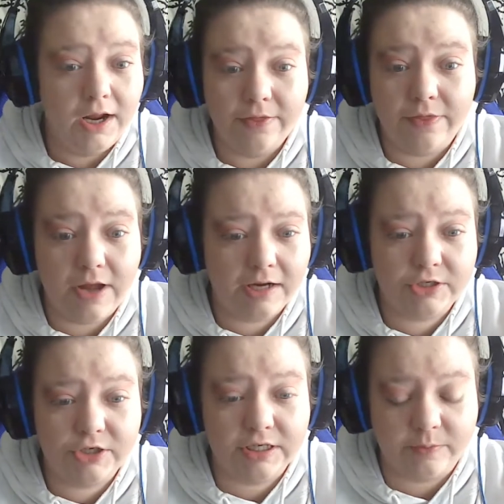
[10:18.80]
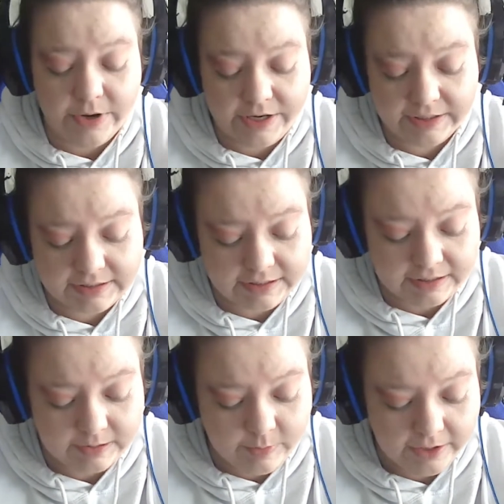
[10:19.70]
That's just
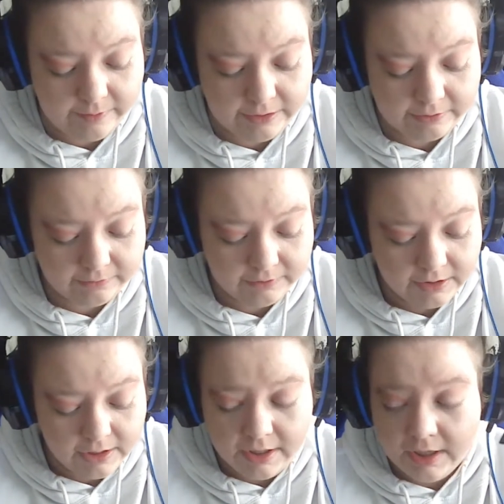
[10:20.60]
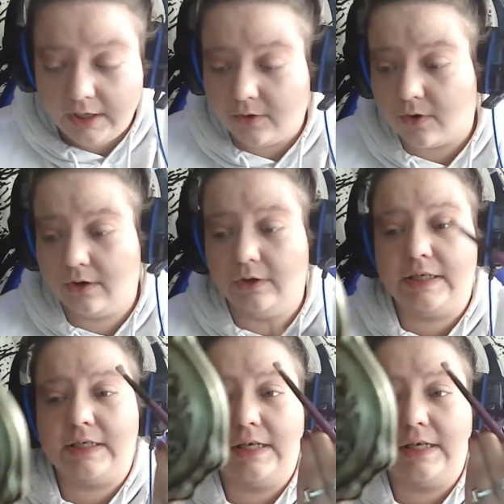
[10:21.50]
basics, baby. Or at least,